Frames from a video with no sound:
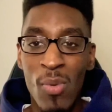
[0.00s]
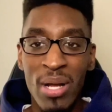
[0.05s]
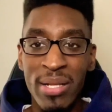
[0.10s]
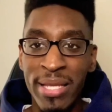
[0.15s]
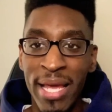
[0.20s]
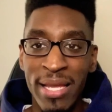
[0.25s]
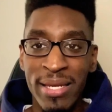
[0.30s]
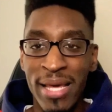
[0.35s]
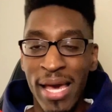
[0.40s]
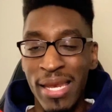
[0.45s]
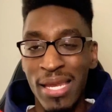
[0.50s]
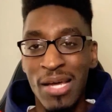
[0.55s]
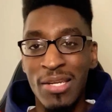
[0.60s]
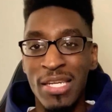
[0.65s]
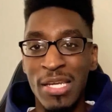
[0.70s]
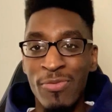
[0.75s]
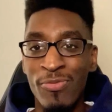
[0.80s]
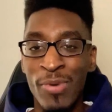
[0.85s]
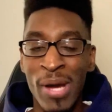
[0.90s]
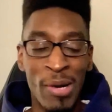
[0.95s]
want that daddy out
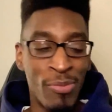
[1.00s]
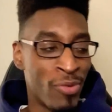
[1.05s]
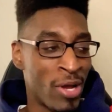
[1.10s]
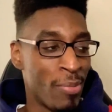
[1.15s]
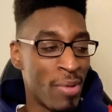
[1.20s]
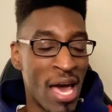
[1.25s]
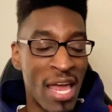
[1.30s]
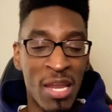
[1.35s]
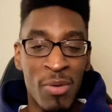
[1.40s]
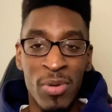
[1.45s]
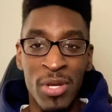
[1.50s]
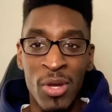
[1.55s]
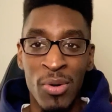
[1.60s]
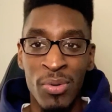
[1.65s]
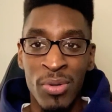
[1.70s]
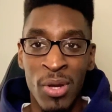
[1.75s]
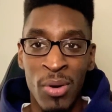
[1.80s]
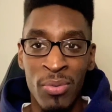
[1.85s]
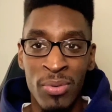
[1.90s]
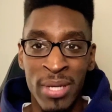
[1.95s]
there running behind them with
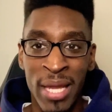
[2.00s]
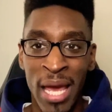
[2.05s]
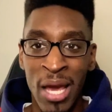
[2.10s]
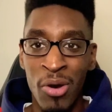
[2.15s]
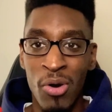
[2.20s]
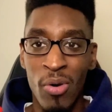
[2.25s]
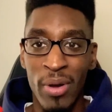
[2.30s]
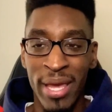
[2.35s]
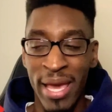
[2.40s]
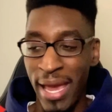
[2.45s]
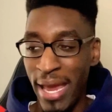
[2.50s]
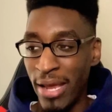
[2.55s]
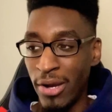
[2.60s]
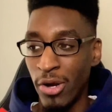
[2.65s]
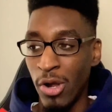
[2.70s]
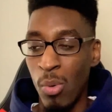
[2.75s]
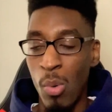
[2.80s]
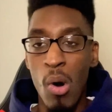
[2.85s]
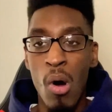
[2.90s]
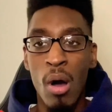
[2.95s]
no daggone cane and
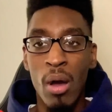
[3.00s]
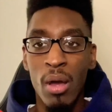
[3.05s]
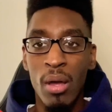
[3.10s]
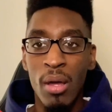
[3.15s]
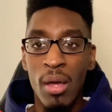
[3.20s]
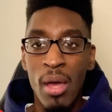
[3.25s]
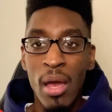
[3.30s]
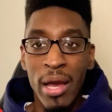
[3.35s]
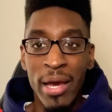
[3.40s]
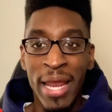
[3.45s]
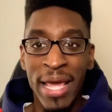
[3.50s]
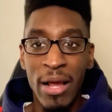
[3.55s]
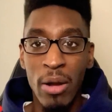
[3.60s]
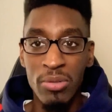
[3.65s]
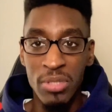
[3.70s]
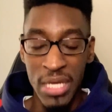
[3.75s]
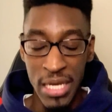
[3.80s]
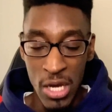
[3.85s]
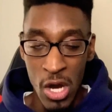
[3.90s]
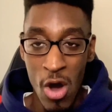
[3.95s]
no walker. And they go
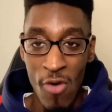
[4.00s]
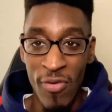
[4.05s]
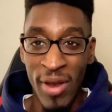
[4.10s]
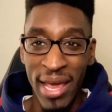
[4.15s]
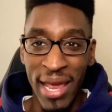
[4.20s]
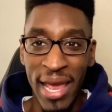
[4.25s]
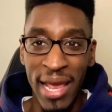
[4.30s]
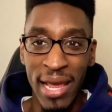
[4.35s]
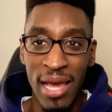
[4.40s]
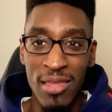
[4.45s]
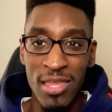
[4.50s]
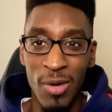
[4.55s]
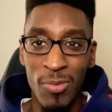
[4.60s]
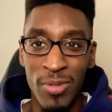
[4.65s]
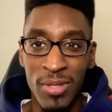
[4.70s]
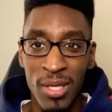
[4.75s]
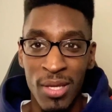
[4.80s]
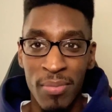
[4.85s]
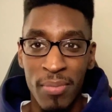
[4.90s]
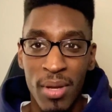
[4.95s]
take off and I can't catch up
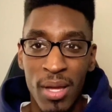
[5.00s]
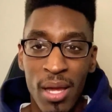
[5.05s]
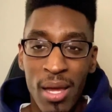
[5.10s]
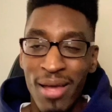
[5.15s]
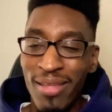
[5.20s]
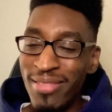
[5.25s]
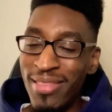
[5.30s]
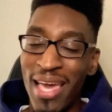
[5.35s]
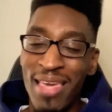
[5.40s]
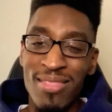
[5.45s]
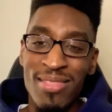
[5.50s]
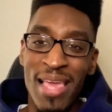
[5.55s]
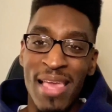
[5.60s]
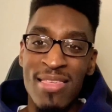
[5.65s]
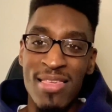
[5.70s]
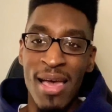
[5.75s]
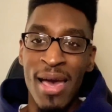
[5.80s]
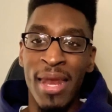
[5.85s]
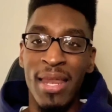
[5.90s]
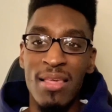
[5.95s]
with them.
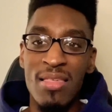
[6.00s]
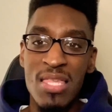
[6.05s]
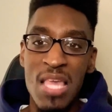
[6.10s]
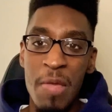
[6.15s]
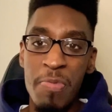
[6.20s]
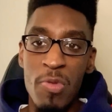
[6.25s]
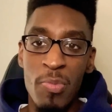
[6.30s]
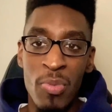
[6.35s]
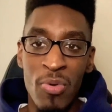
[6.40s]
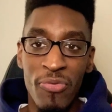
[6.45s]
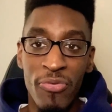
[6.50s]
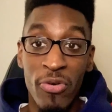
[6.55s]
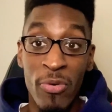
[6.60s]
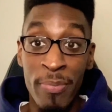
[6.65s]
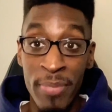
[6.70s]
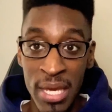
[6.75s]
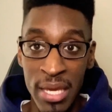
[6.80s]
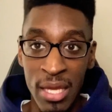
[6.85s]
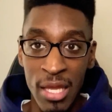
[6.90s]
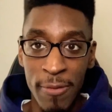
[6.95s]
That's unacceptable for
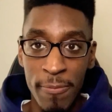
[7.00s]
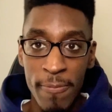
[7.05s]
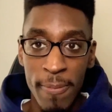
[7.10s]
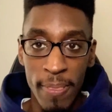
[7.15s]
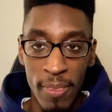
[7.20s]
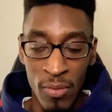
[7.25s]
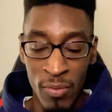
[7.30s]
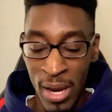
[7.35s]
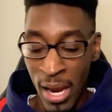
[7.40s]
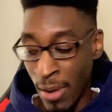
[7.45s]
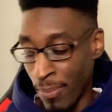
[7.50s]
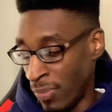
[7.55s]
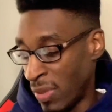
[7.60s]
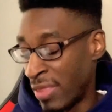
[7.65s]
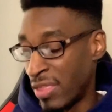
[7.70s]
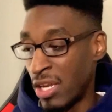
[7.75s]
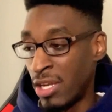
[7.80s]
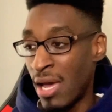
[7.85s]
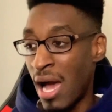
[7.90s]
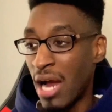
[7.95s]
me, right? And
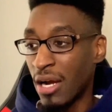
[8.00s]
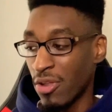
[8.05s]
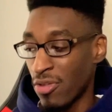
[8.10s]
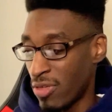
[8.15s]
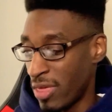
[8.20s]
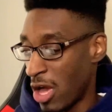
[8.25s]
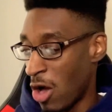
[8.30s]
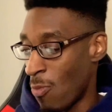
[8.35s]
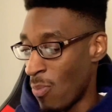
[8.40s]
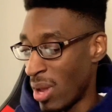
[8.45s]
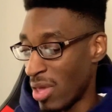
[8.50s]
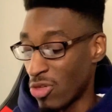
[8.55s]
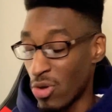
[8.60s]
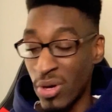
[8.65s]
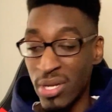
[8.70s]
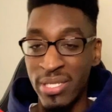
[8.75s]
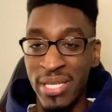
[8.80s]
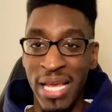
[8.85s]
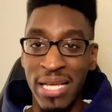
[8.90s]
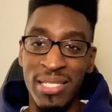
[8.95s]
the doctors tell me it's
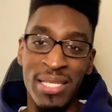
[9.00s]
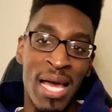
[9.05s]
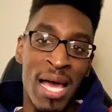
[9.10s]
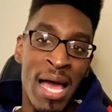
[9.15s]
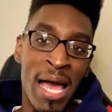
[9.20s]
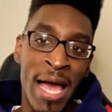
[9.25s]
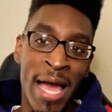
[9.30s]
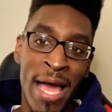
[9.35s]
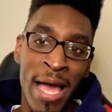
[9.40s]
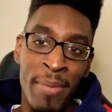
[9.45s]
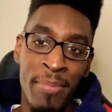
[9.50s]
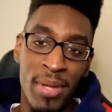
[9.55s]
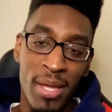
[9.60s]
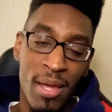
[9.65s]
going to take time,